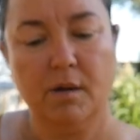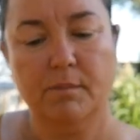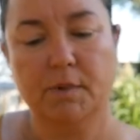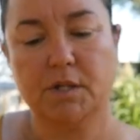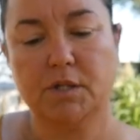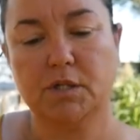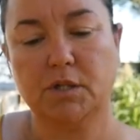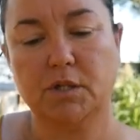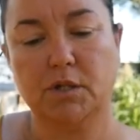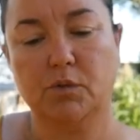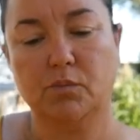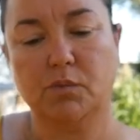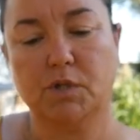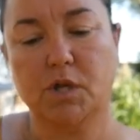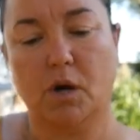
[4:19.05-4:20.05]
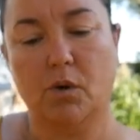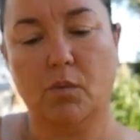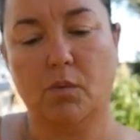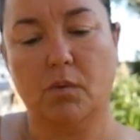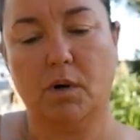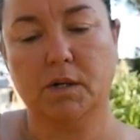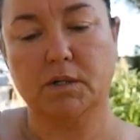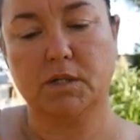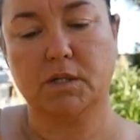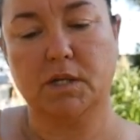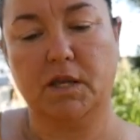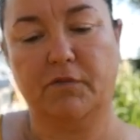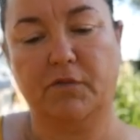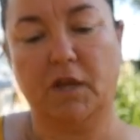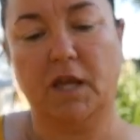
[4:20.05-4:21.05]
but you don't want,
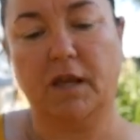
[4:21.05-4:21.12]
if,